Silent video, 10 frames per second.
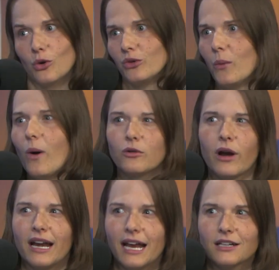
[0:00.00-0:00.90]
only one yeah.
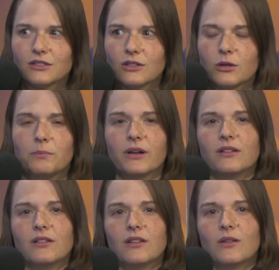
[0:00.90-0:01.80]
right answer
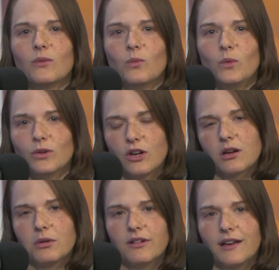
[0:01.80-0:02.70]
but when we're talking
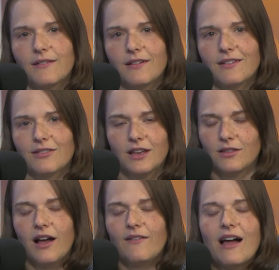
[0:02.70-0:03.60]
about like it,
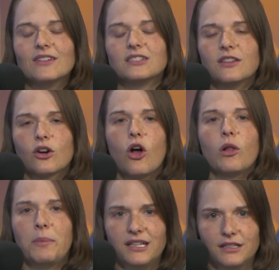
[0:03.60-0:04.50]
obviously they're all
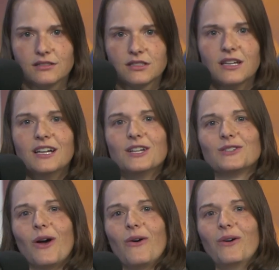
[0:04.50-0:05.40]
opinions yeah.
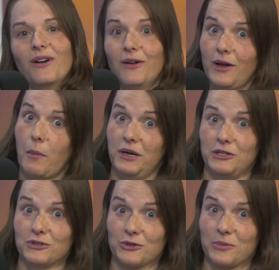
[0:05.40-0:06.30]
so
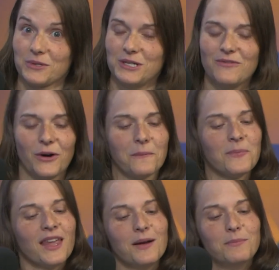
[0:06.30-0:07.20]
opinions are supposed to differ
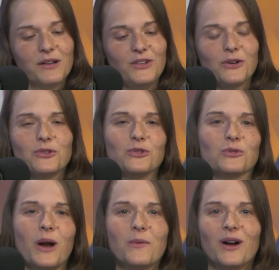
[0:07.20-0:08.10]
but if you don't choose the
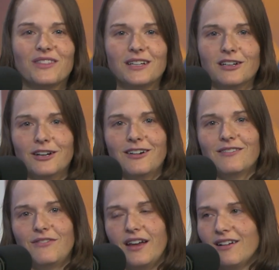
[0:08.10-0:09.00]
right one then uh,
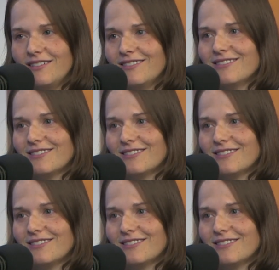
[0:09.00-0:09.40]
fail